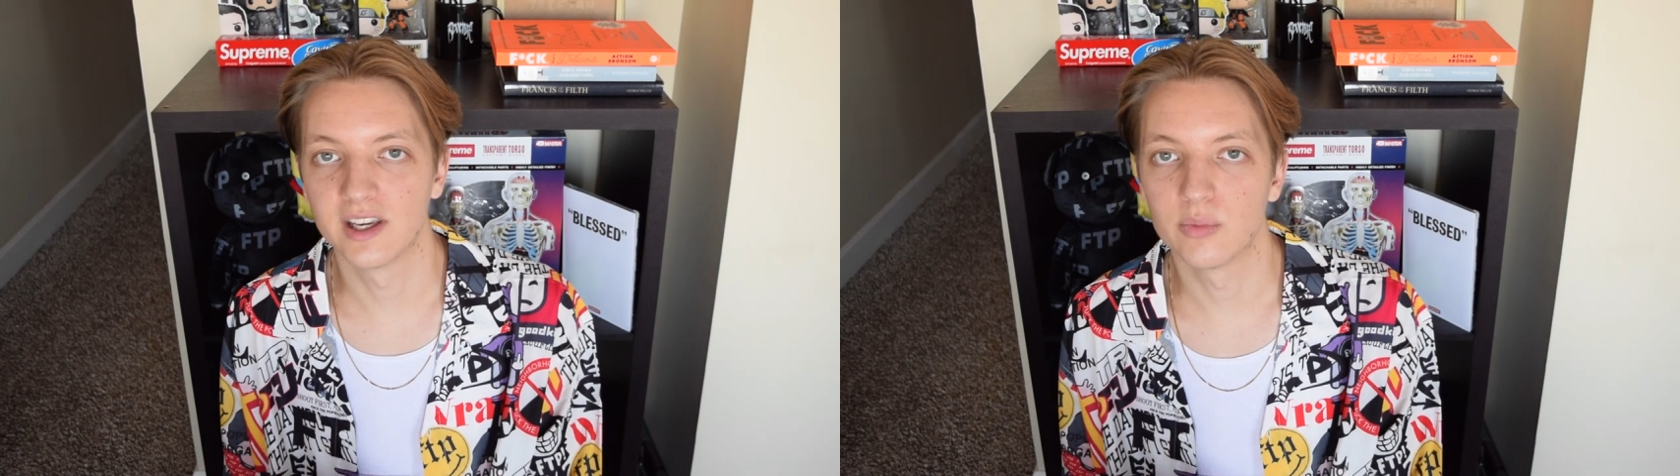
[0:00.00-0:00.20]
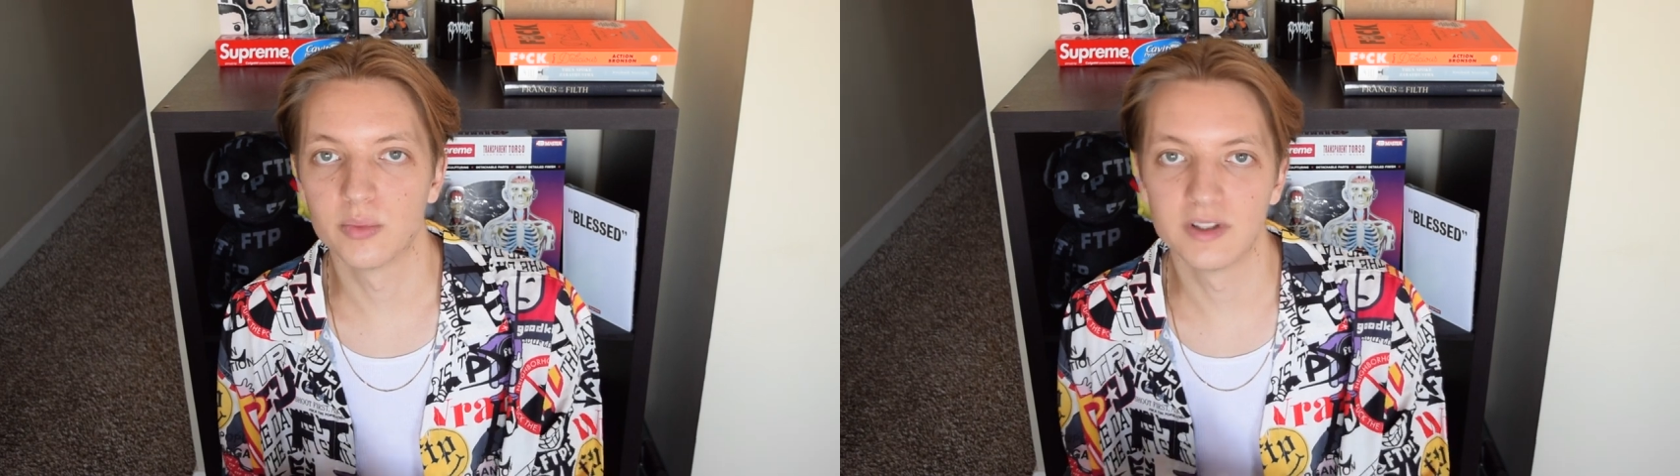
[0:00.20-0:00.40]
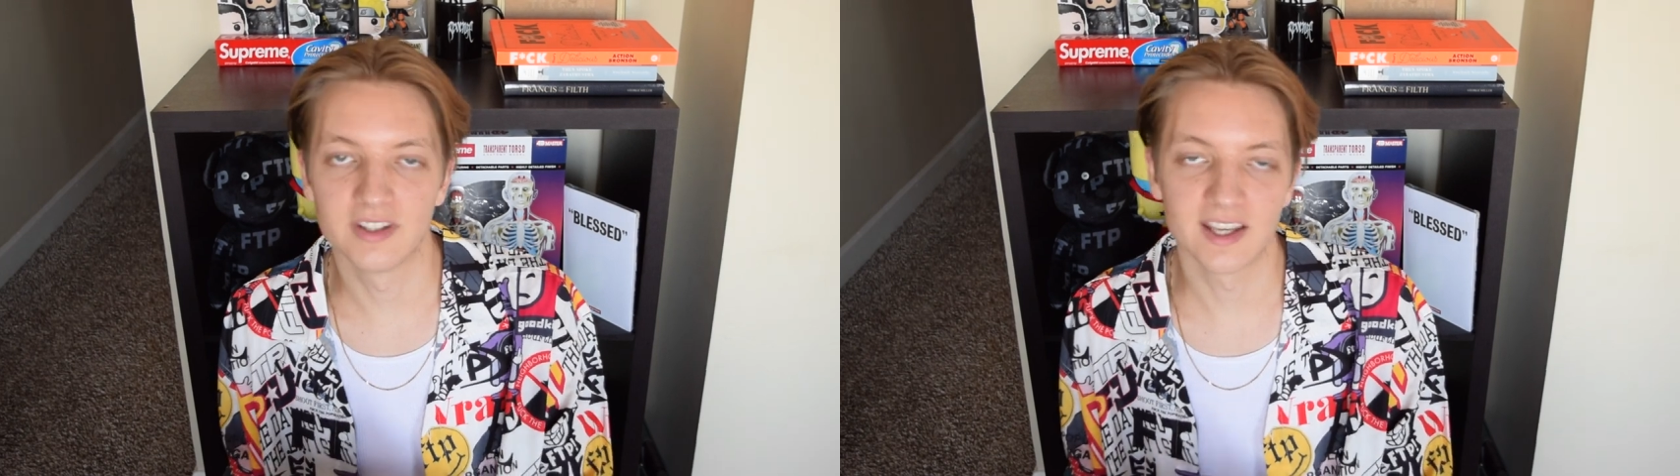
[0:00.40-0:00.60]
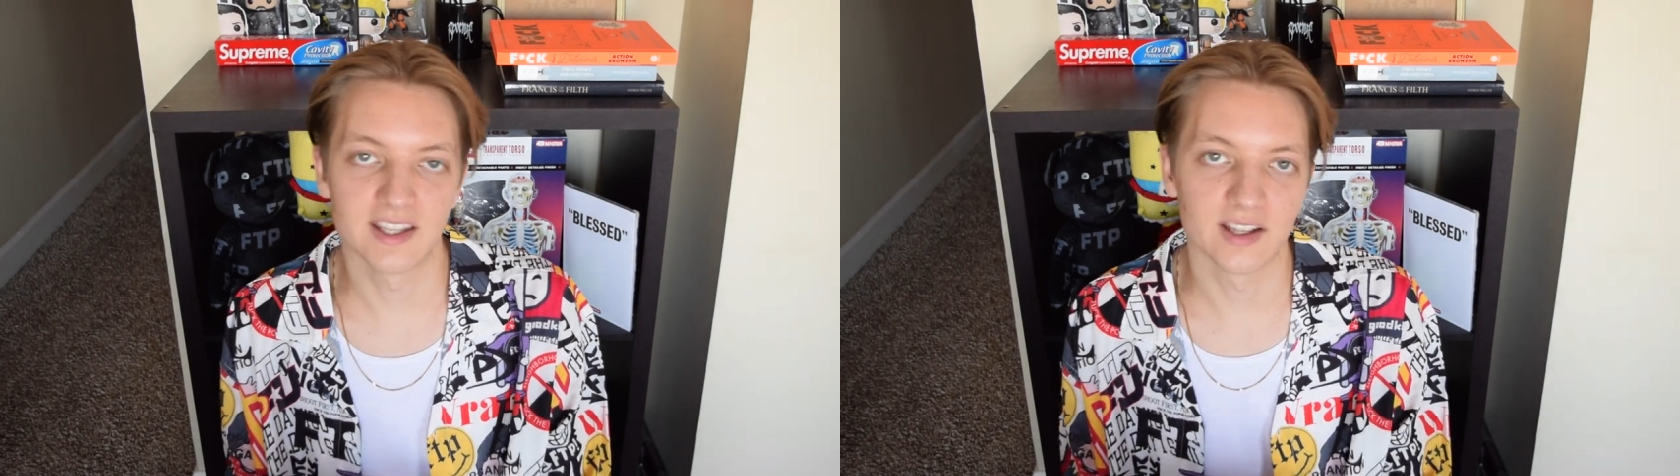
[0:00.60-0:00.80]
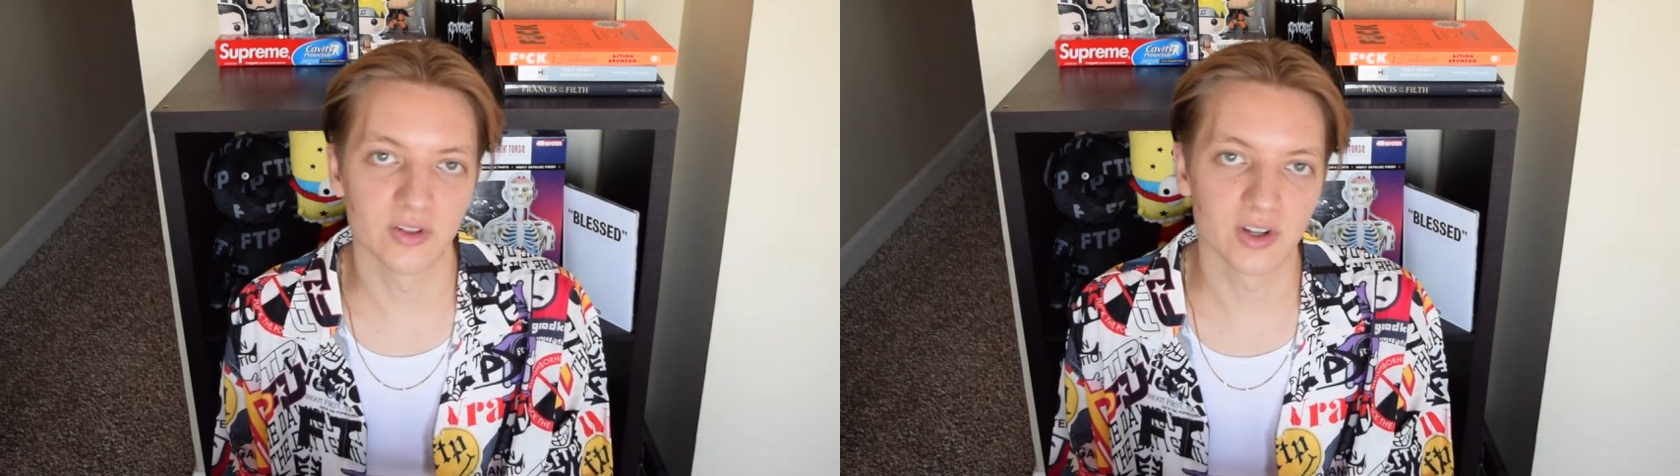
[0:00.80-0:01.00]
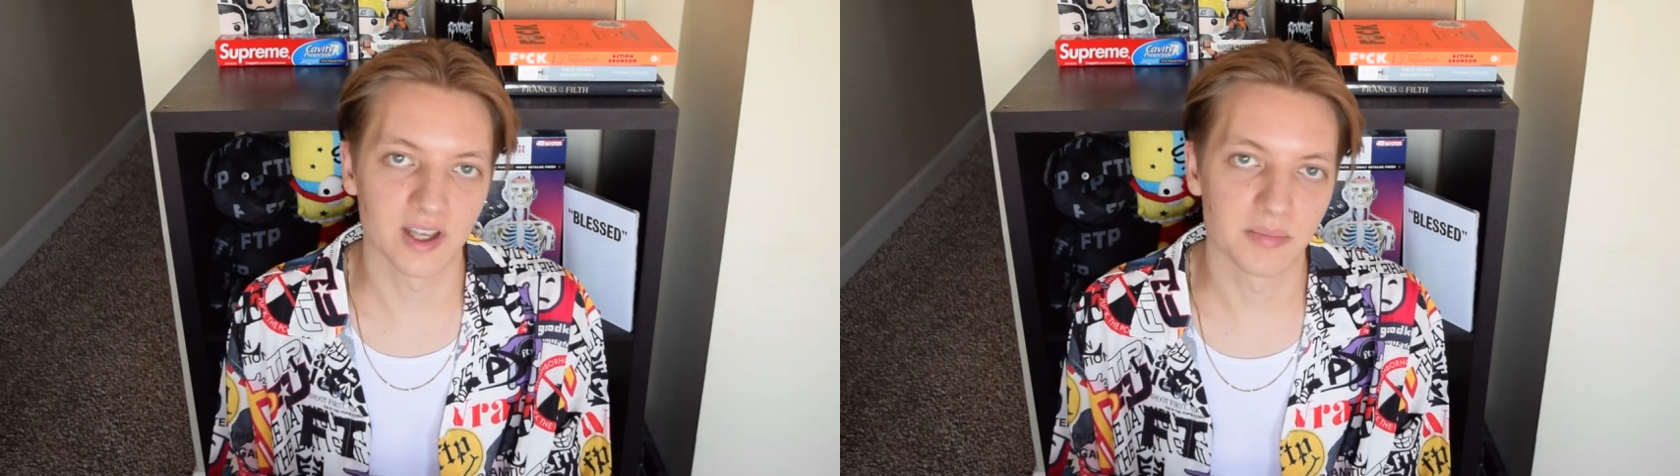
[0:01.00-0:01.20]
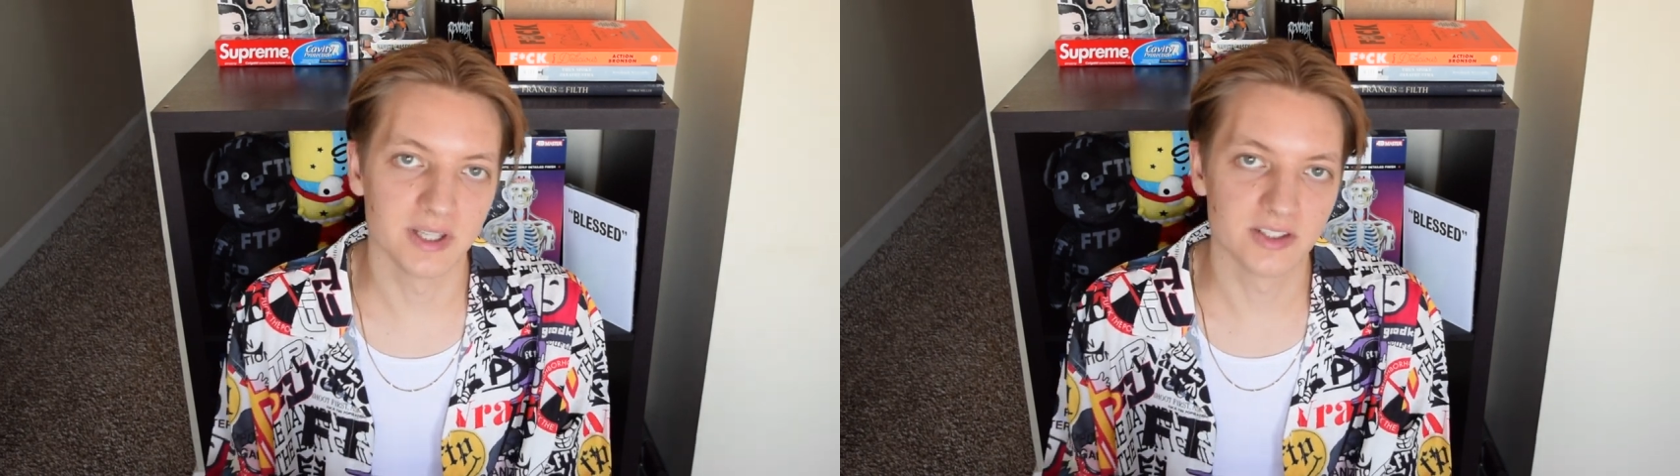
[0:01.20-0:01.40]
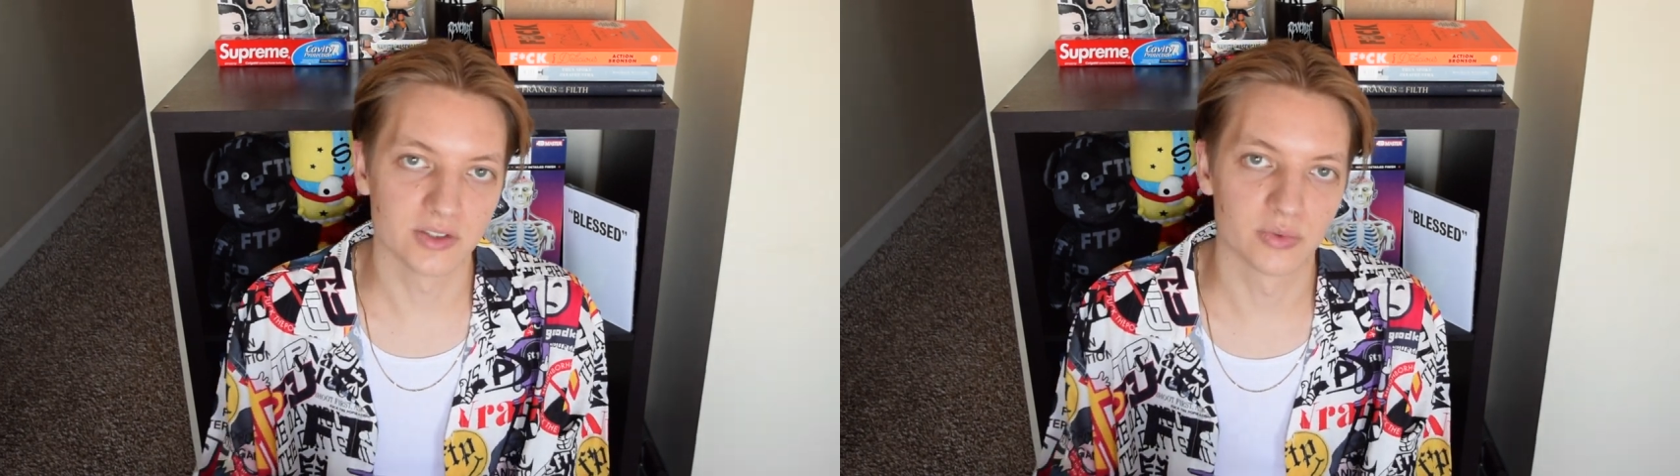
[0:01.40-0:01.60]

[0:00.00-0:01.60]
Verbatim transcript: We'll be taking a look at pieces